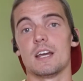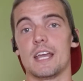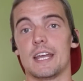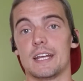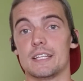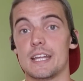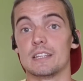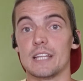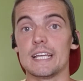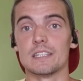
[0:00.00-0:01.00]

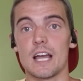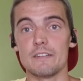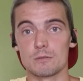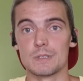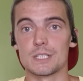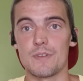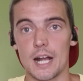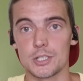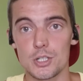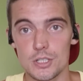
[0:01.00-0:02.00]
and late life risk
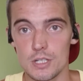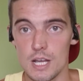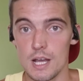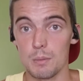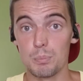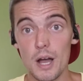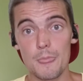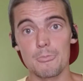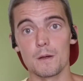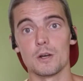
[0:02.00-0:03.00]
factors,
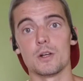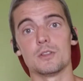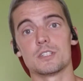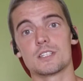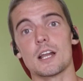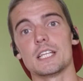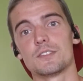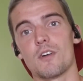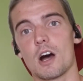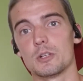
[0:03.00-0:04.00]
but the studies
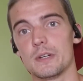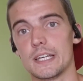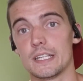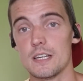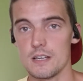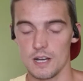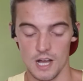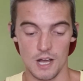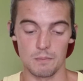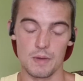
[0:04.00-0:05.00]
following
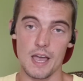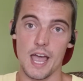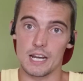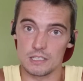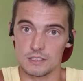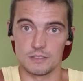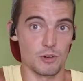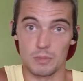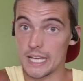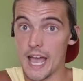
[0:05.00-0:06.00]

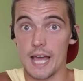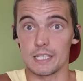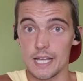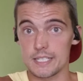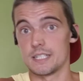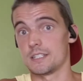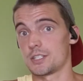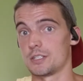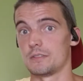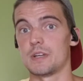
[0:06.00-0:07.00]
from
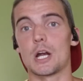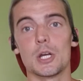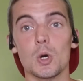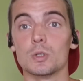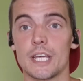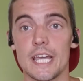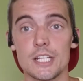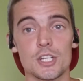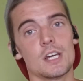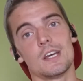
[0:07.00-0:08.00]
adolescence to very old
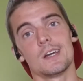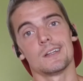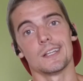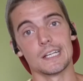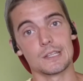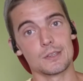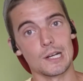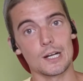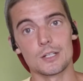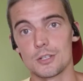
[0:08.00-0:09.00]
age,
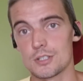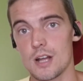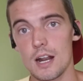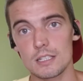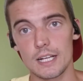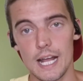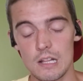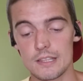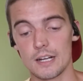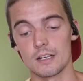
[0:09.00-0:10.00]
there's not a lot
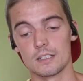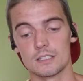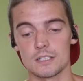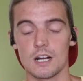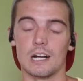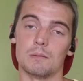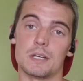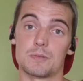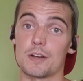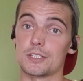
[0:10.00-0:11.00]
out there,
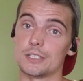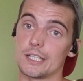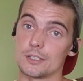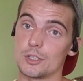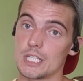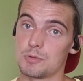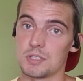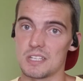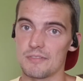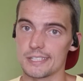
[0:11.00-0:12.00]
especially looking
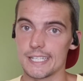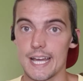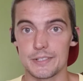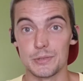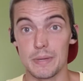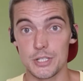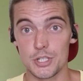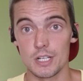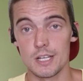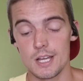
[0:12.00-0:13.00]
specifically at dementia.